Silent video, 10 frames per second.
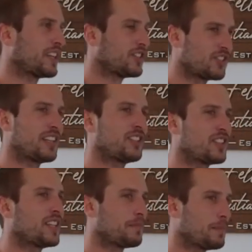
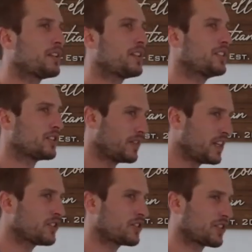existing millions of
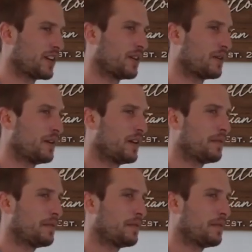years ago,